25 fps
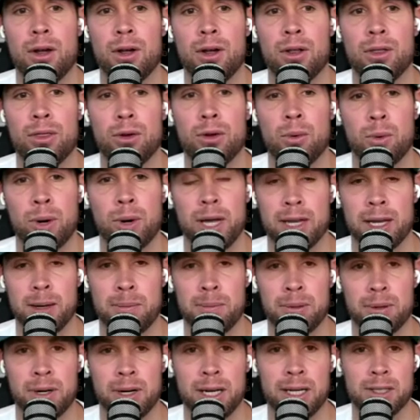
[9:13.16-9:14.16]
the way they
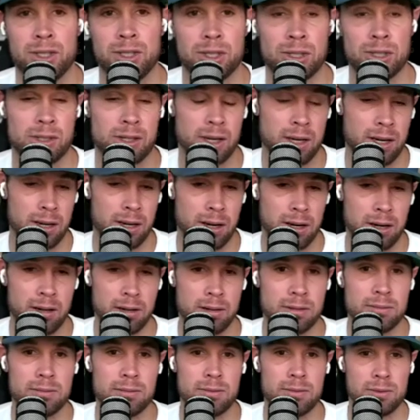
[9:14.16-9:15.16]
play, it's just like,
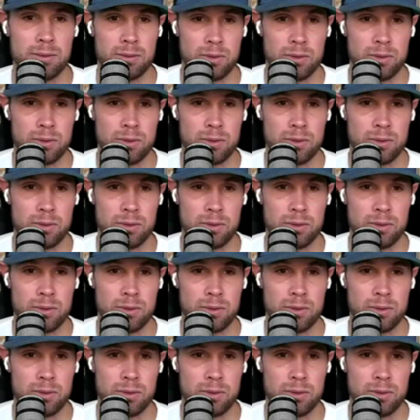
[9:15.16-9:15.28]
oh,